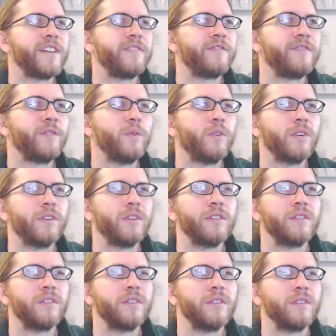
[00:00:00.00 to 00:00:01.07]
for?
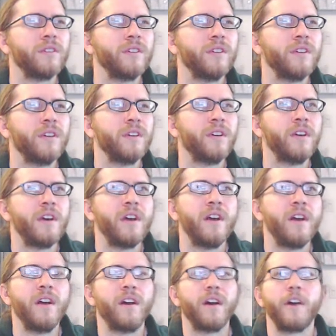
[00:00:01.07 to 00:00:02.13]

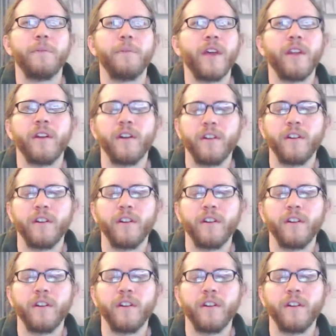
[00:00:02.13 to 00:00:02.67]
I'm not... Alright,